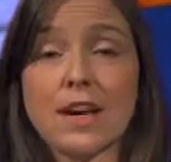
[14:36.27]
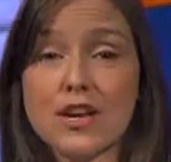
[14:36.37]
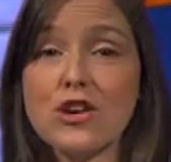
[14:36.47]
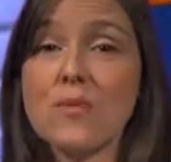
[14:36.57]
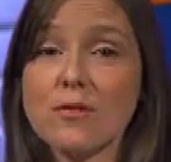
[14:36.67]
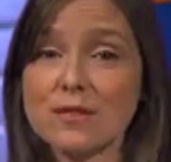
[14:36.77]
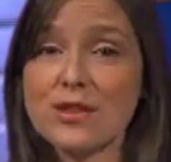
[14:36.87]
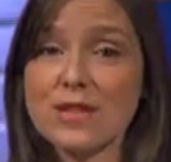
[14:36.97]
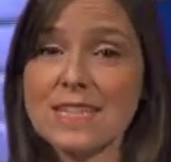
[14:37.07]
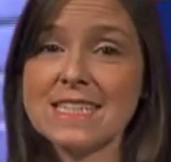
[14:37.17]
You'll most
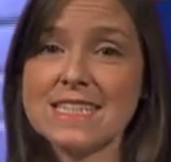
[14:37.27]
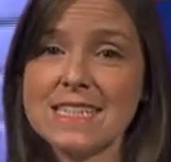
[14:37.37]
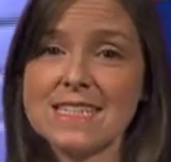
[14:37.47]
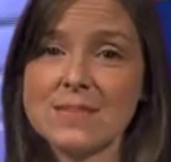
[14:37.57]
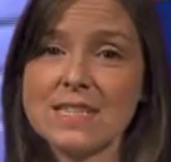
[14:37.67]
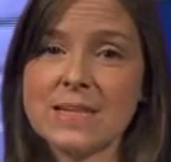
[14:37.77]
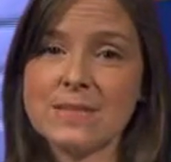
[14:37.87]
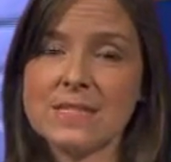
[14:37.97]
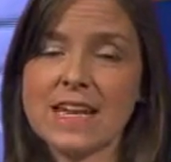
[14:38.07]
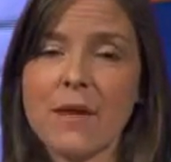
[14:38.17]
certainly see some
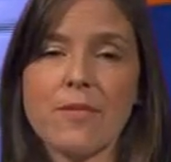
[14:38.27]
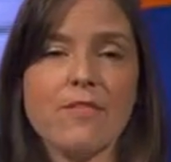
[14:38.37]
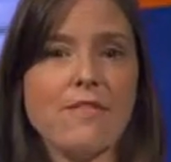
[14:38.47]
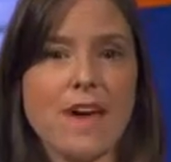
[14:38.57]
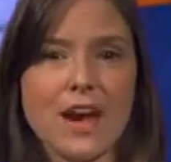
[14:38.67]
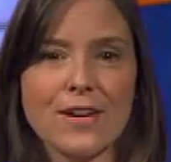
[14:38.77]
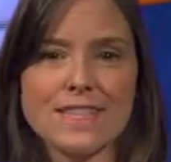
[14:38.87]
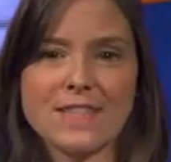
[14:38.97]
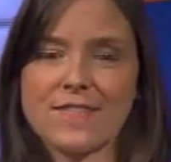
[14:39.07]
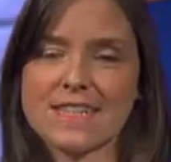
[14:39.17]
teams today with very
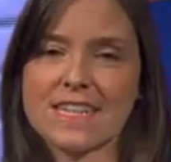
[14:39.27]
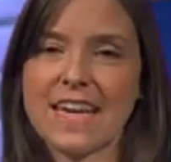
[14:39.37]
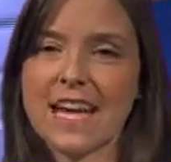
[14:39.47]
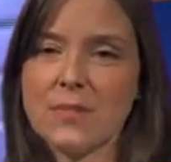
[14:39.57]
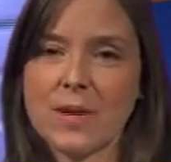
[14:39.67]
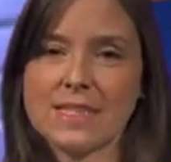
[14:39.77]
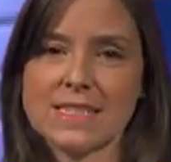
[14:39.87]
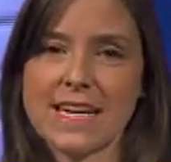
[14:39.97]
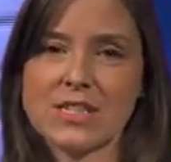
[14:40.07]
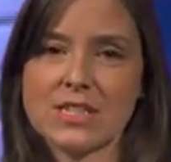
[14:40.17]
sophisticated
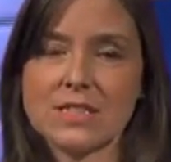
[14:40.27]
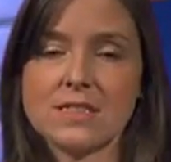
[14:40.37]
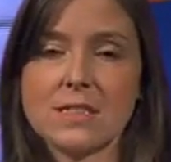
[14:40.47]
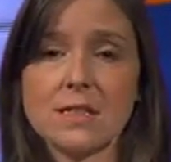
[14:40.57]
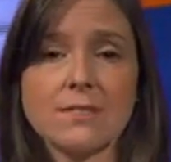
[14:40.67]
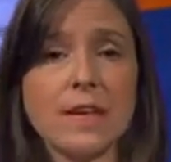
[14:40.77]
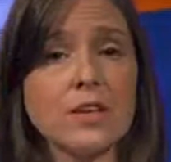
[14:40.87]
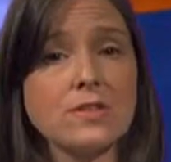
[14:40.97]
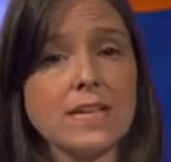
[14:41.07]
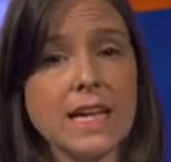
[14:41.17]
presentations. They
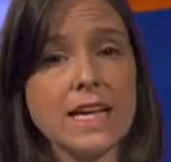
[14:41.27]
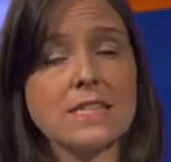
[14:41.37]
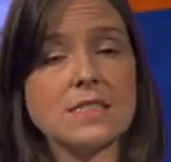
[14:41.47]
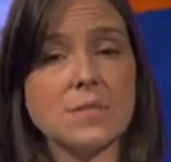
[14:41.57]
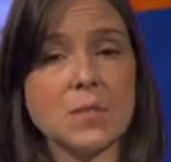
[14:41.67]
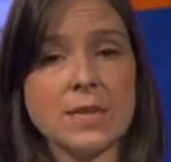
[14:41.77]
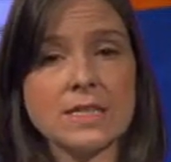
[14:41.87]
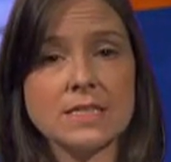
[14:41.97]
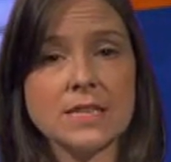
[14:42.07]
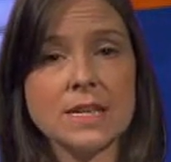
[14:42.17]
use the latest in
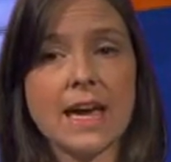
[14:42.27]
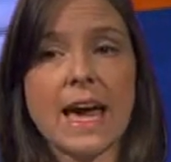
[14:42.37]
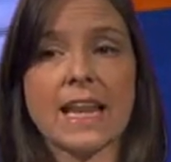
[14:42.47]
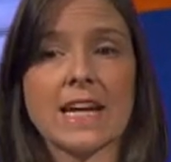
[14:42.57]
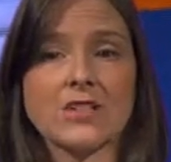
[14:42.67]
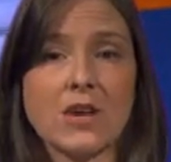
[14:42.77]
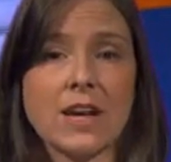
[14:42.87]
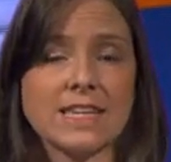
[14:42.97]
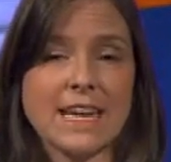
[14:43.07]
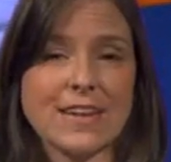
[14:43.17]
print and
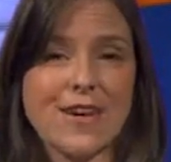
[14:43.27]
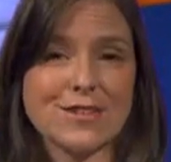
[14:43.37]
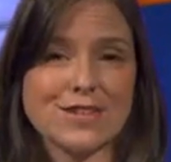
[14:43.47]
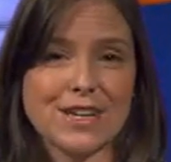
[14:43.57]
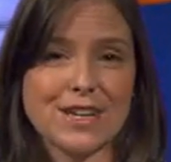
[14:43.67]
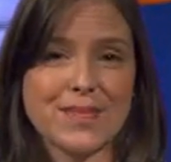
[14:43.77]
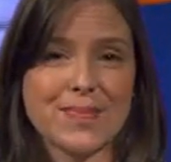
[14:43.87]
electronic technology.